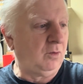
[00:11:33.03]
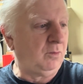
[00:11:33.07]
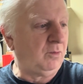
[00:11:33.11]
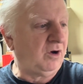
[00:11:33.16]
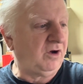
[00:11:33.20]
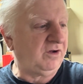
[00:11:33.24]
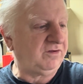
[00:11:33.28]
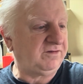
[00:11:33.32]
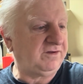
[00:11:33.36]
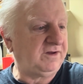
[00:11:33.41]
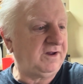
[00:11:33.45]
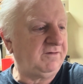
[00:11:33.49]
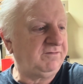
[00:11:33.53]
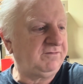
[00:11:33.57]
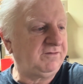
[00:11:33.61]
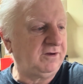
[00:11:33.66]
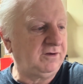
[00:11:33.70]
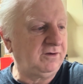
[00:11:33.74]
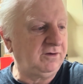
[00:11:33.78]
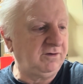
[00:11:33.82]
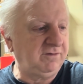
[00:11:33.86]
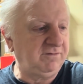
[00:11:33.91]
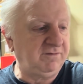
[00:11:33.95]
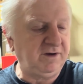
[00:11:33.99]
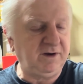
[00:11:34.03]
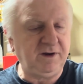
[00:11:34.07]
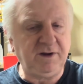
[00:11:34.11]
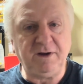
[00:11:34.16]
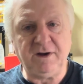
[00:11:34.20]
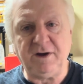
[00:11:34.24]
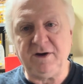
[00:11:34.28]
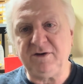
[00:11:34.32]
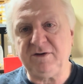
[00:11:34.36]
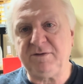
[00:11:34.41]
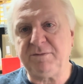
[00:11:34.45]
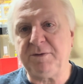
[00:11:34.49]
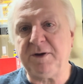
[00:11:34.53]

my stuff to do videos,